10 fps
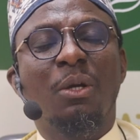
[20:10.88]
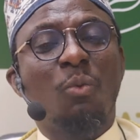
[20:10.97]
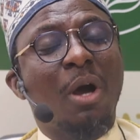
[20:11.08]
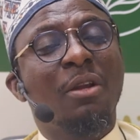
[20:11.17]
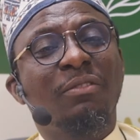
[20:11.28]

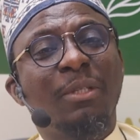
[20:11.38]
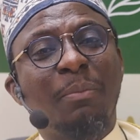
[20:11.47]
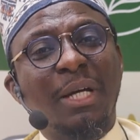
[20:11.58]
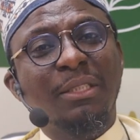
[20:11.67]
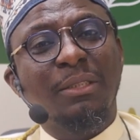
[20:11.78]
One of the
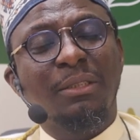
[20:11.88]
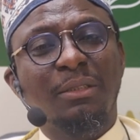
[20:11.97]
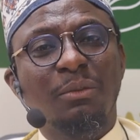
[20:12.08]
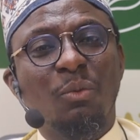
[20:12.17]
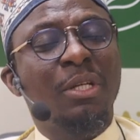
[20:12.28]

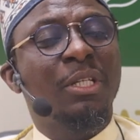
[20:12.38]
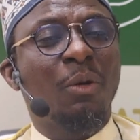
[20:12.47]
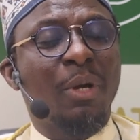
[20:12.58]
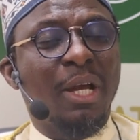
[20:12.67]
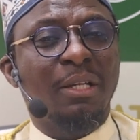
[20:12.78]
battles when
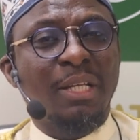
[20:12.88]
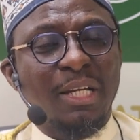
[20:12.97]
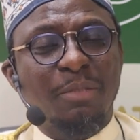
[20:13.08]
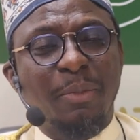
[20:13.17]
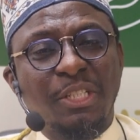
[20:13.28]
they were at the
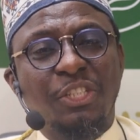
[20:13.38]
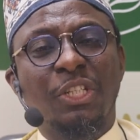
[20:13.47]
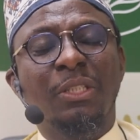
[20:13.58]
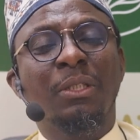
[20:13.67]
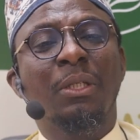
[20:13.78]

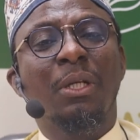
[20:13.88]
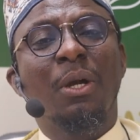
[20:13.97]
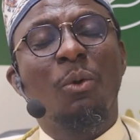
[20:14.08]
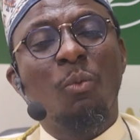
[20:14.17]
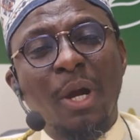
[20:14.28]
expedition,
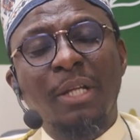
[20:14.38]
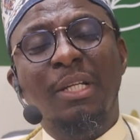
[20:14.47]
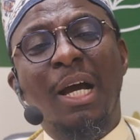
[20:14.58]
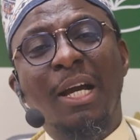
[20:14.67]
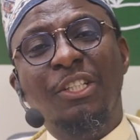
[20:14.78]

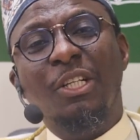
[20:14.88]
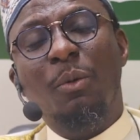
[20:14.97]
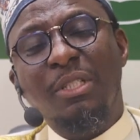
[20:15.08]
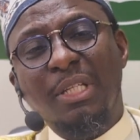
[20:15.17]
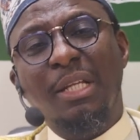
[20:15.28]
when Aisha
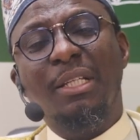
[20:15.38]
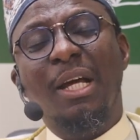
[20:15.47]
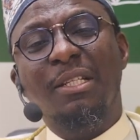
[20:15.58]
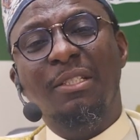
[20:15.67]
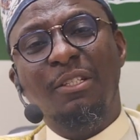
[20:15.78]
was telling
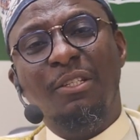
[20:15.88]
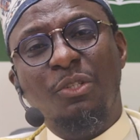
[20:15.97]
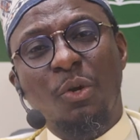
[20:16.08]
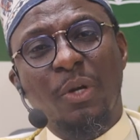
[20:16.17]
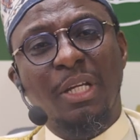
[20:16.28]
us this
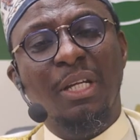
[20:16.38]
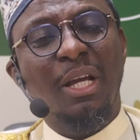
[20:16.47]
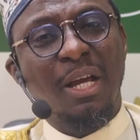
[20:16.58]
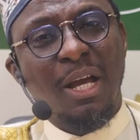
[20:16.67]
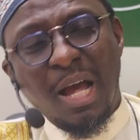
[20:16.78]
story,
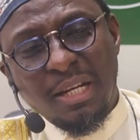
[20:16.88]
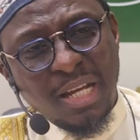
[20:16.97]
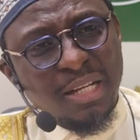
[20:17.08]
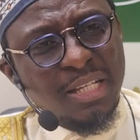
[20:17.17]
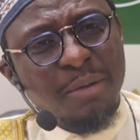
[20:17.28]
at
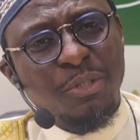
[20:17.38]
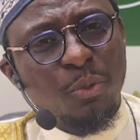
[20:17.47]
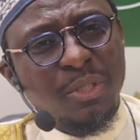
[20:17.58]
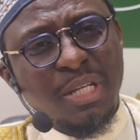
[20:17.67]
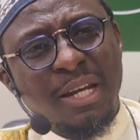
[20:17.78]
that time
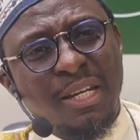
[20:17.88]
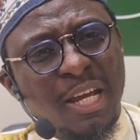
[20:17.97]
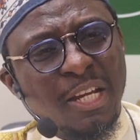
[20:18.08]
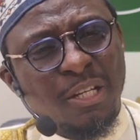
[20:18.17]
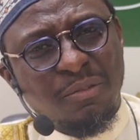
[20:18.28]
she was at
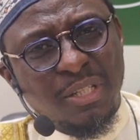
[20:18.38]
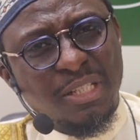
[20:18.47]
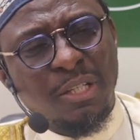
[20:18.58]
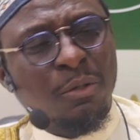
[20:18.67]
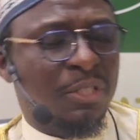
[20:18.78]
the age of
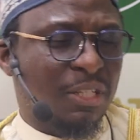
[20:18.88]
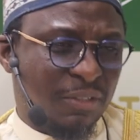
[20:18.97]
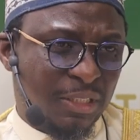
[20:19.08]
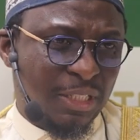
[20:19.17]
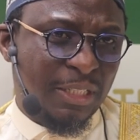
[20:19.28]
16 or
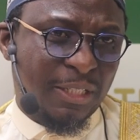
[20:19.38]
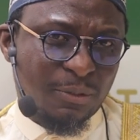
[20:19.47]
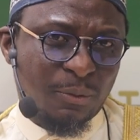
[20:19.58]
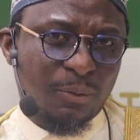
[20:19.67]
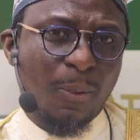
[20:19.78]
17
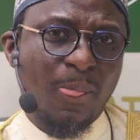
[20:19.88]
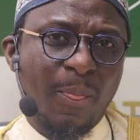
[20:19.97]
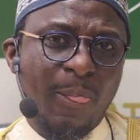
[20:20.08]
years old.